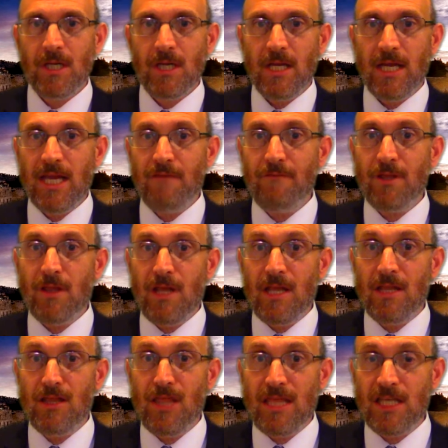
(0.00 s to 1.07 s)
Even
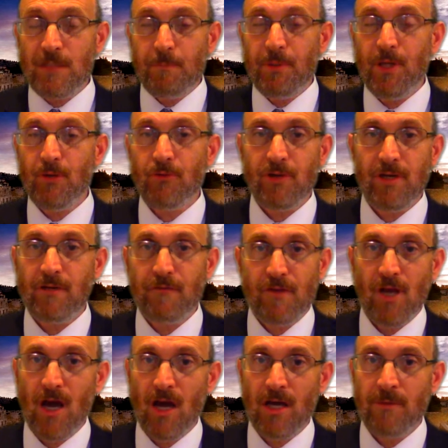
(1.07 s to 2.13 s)
in this period of
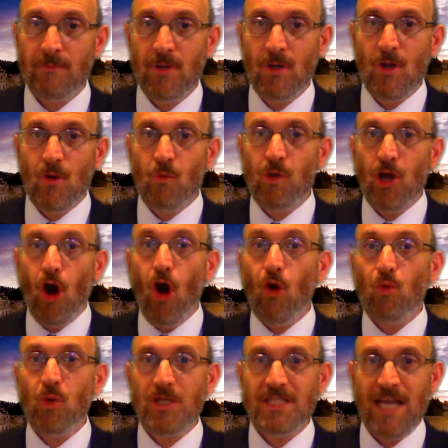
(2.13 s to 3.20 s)
time, we
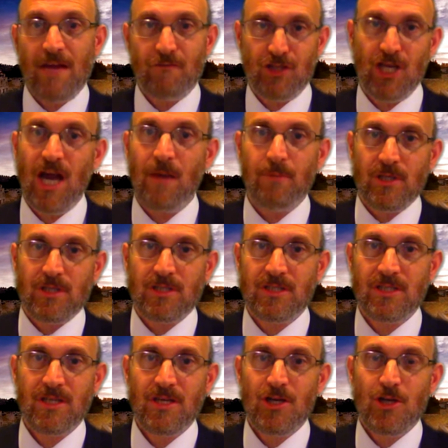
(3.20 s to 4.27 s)
always have Shabbos.
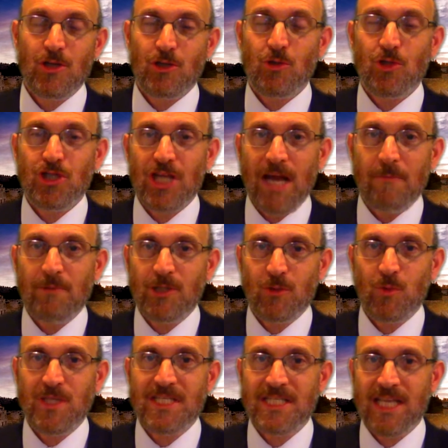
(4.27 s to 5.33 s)
So Shabbos
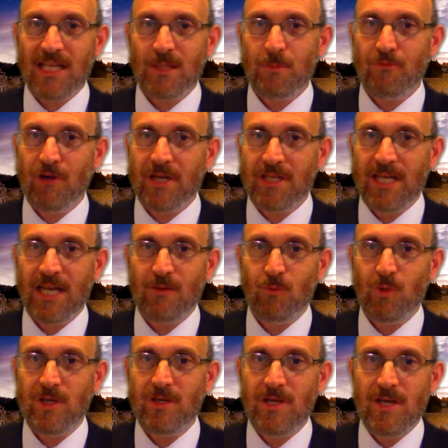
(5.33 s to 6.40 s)
we celebrate and
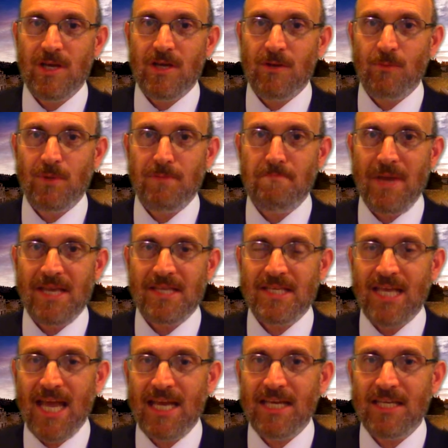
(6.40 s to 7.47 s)
we
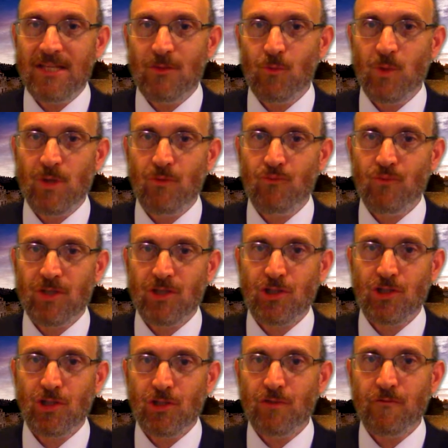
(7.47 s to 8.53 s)
maintain it, we
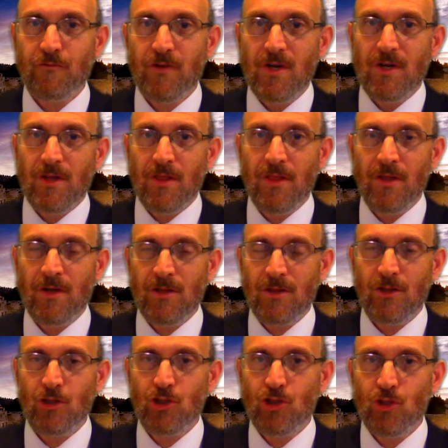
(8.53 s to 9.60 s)
reserve
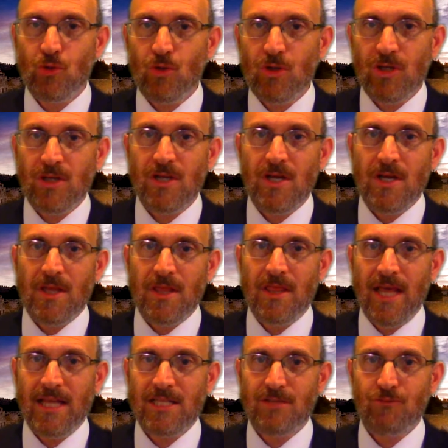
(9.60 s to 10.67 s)
the joy
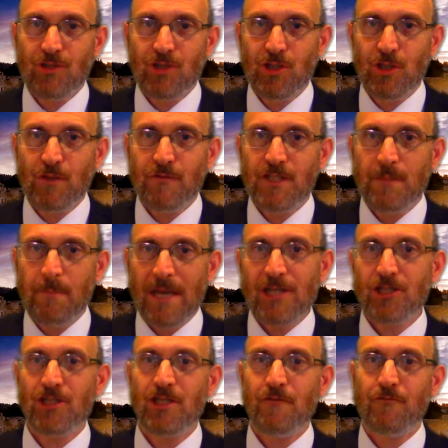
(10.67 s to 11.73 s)
that's reserved
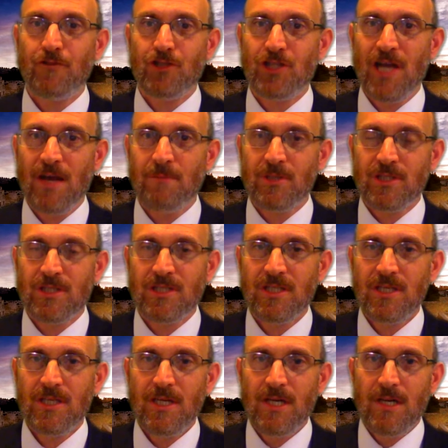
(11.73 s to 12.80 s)
especially for Shabbos,
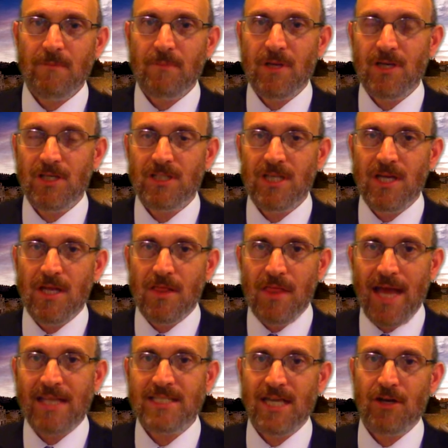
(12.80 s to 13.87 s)
because
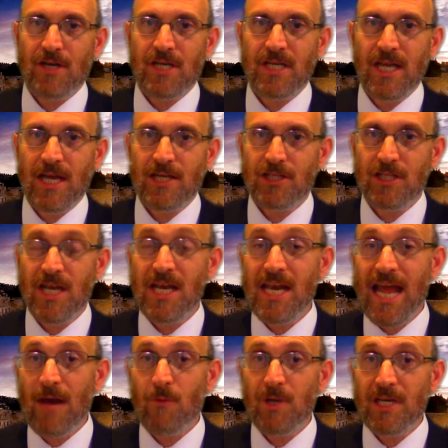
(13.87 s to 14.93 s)
that's our connection. And
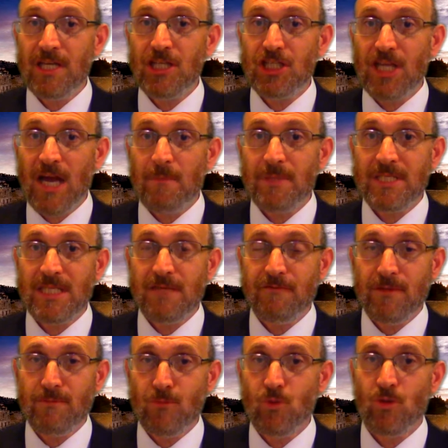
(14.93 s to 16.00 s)
now we need Shabbos
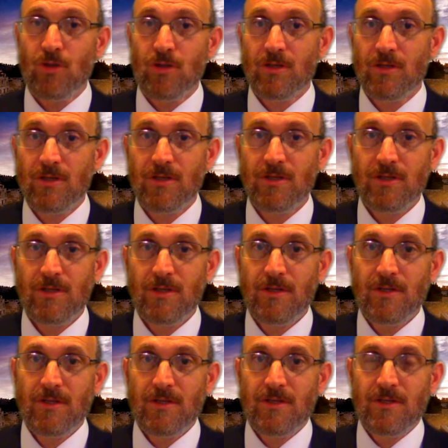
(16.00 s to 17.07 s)
even more.
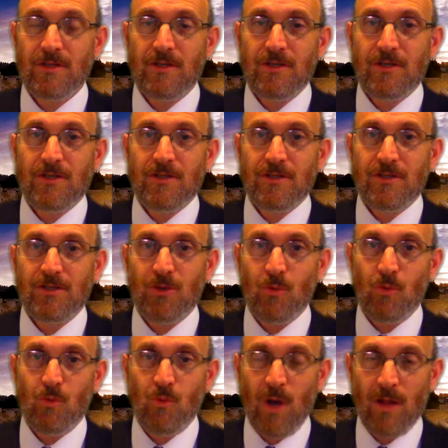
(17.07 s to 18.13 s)
So
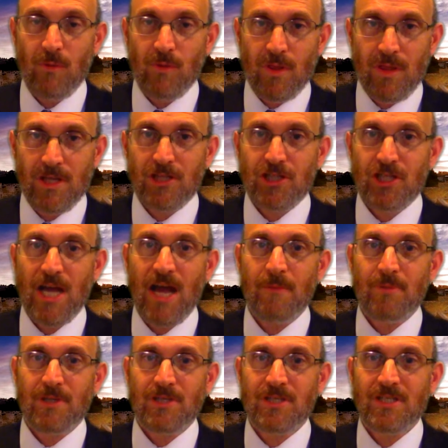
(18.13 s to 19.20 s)
while this
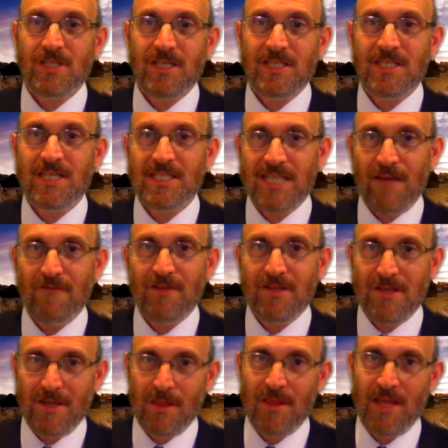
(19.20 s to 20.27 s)
Shabbos is the
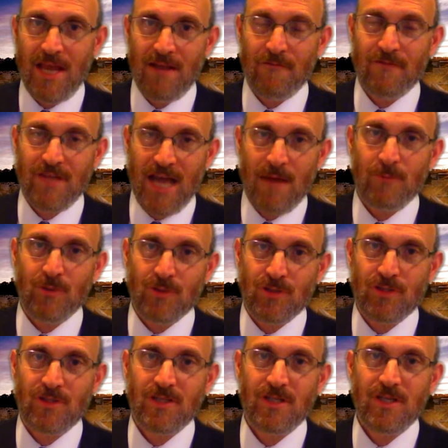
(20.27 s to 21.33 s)
17th day of
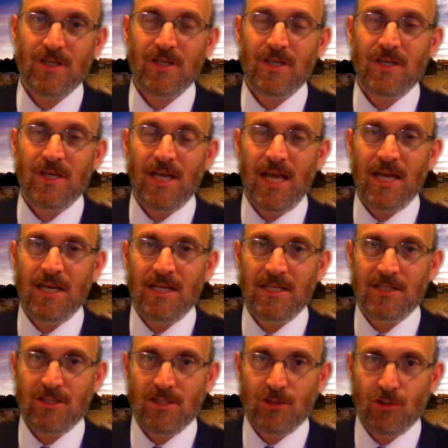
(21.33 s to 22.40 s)
Tammuz, and it
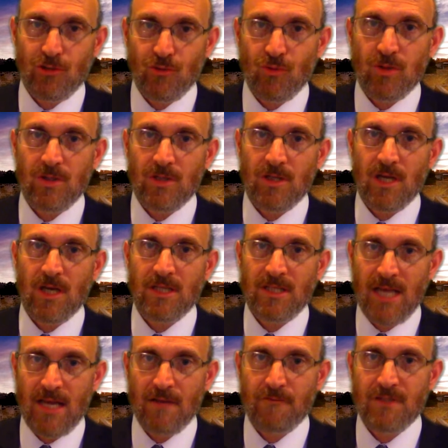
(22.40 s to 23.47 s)
is truly a
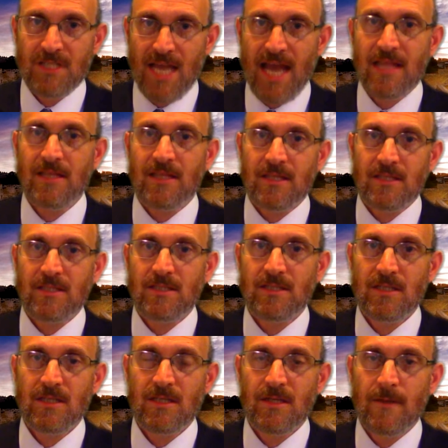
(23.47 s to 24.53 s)
day of sadness,
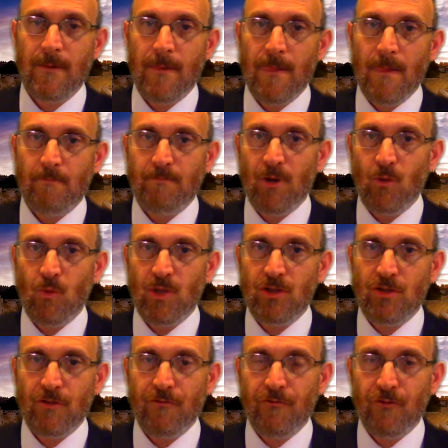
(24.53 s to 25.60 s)
but we
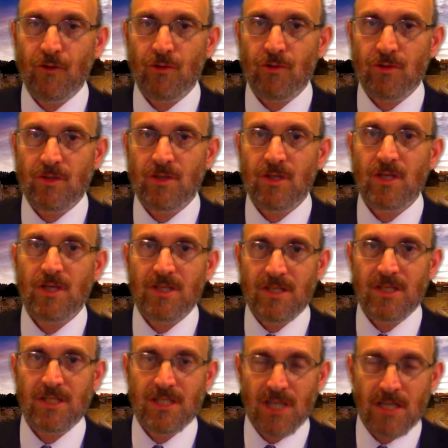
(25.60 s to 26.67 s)
defer it to
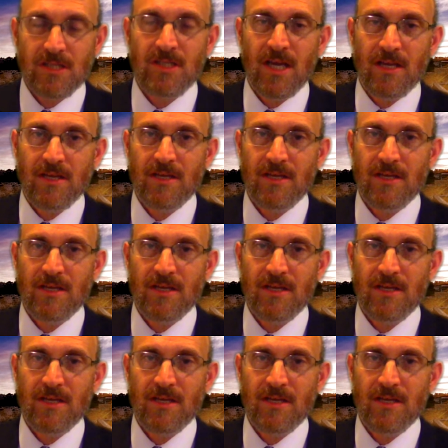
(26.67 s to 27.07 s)
Sunday,